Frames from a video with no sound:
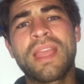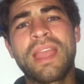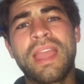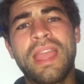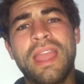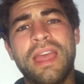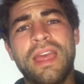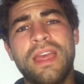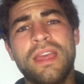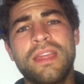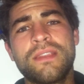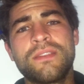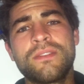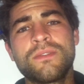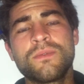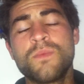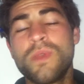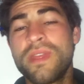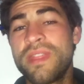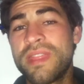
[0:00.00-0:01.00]

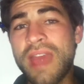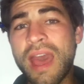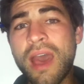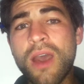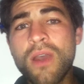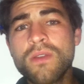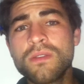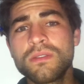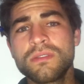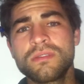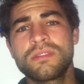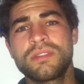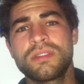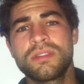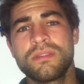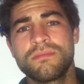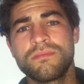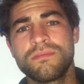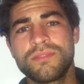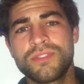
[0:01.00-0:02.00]
And without
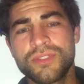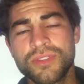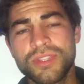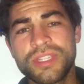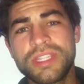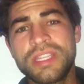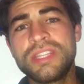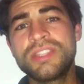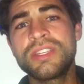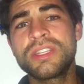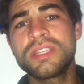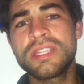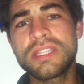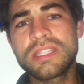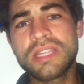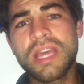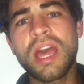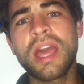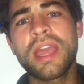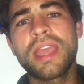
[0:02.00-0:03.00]
some strategic
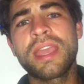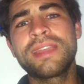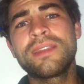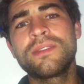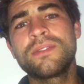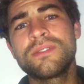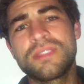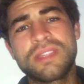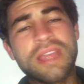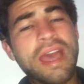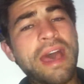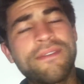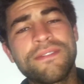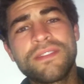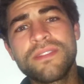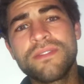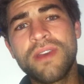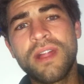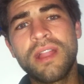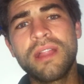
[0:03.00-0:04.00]
design, staff
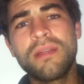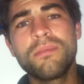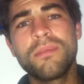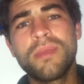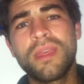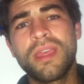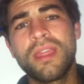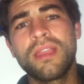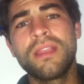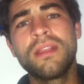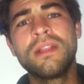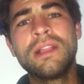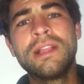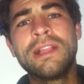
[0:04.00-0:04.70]
development,